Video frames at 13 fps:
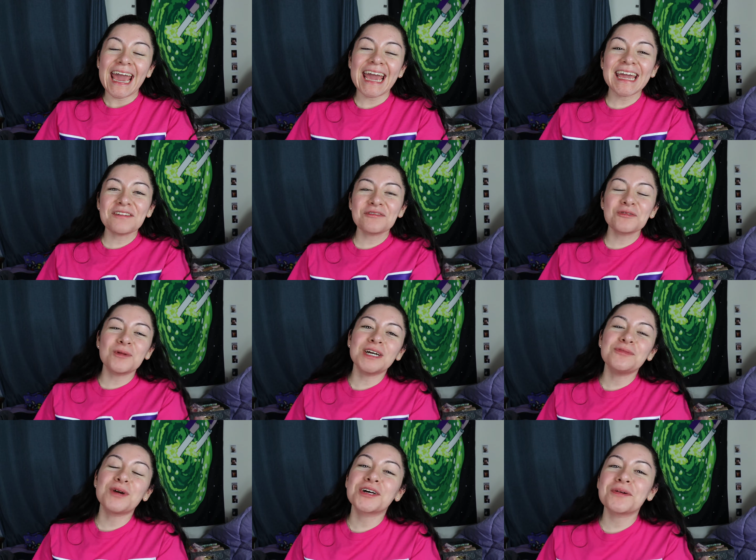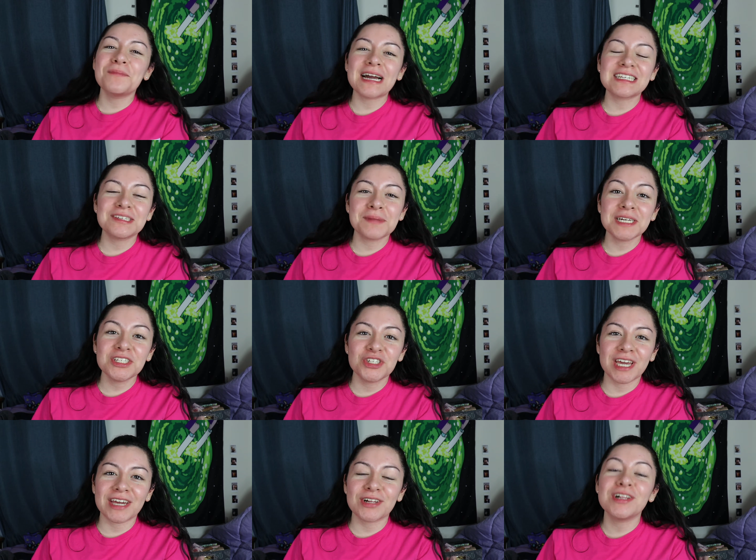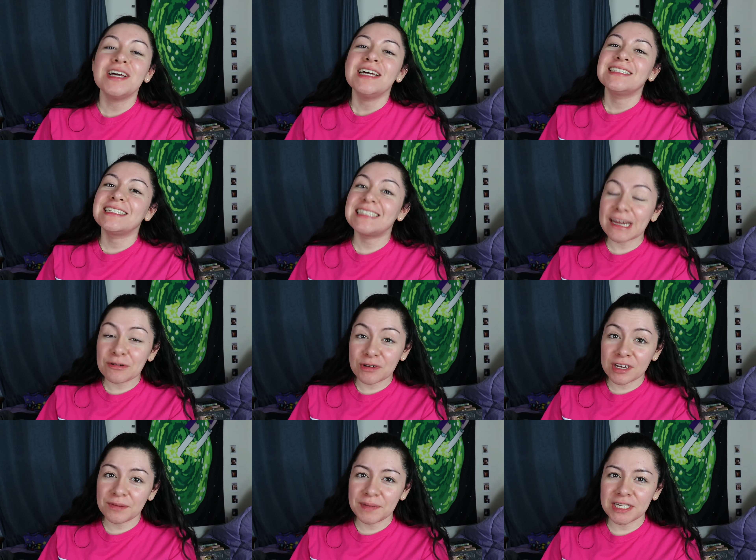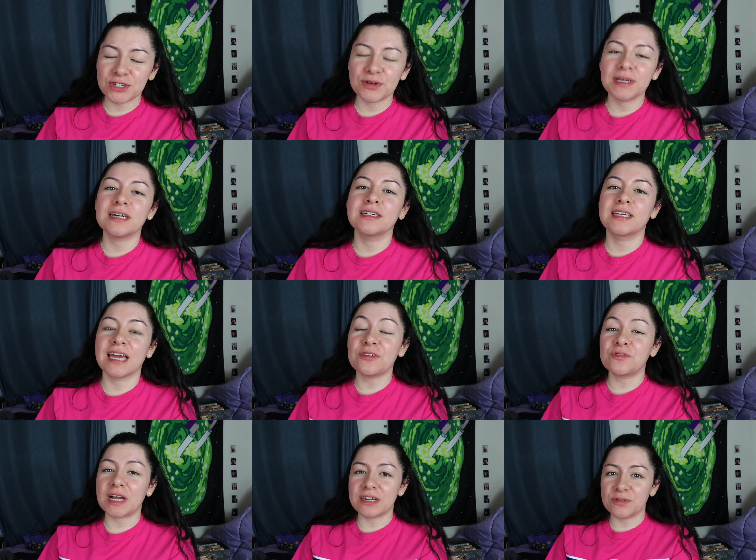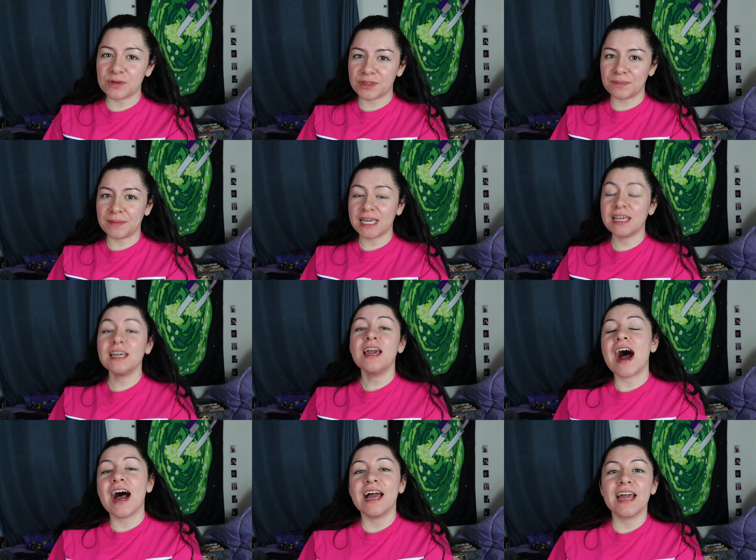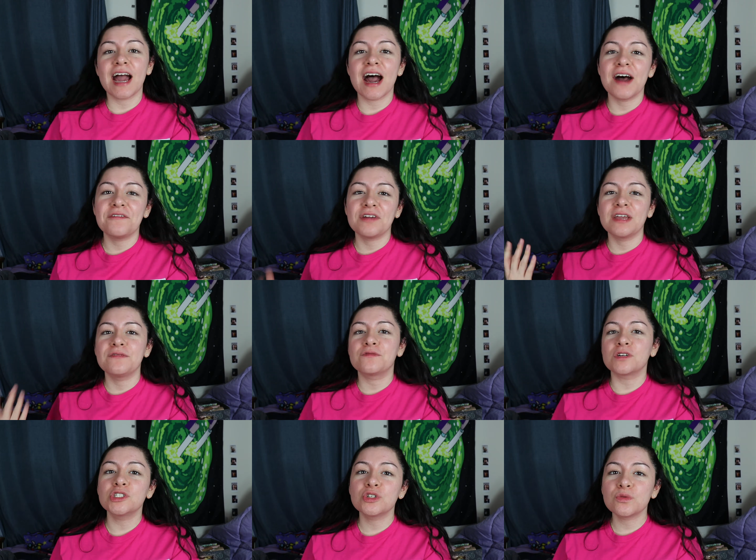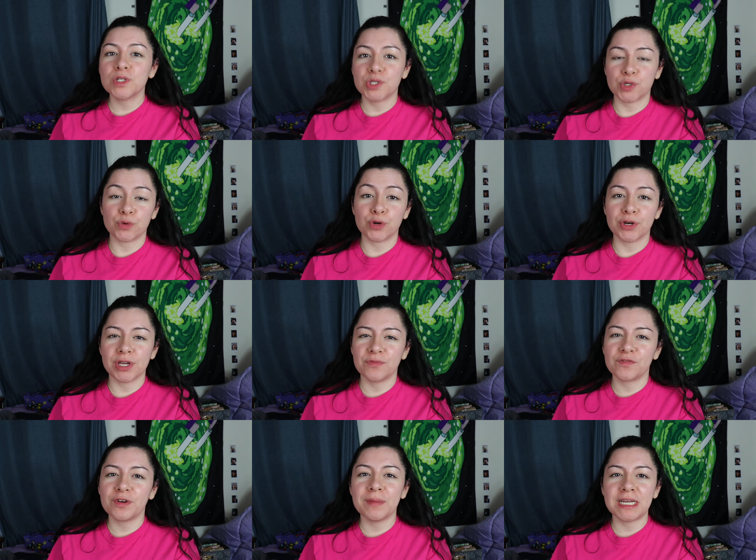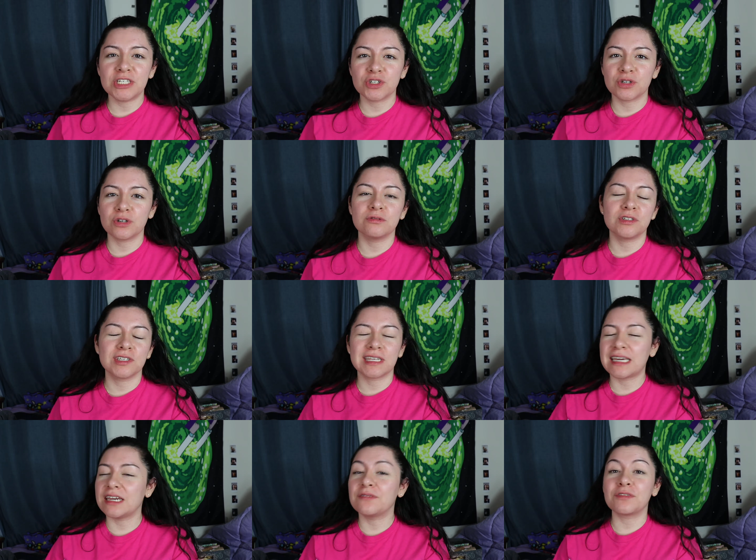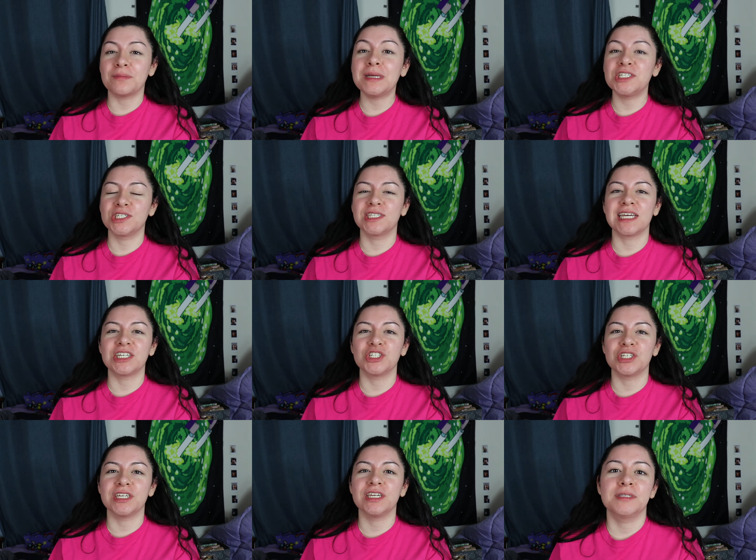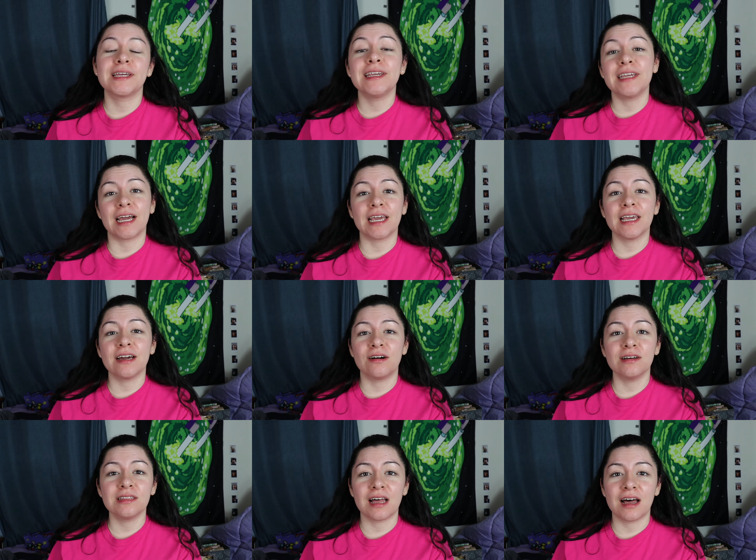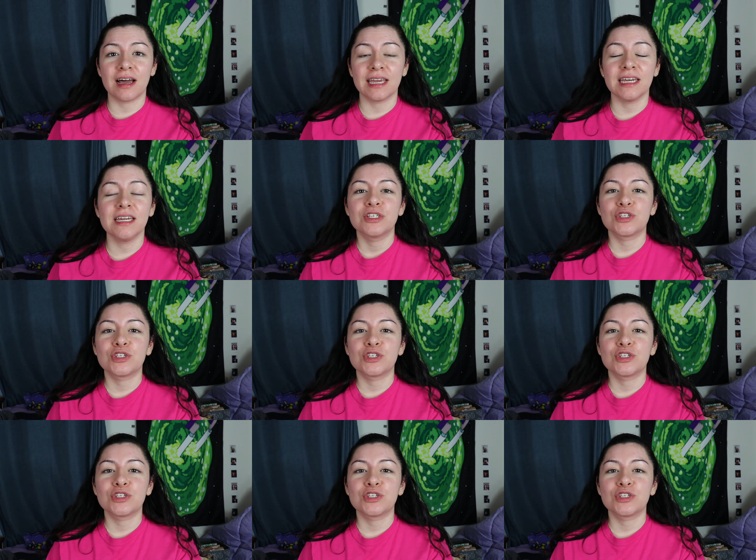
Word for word: Hey everyone, welcome back to my channel. Today we're gonna be doing a get ready with me. I have a virtual sorority informational, which is like an information session tonight online.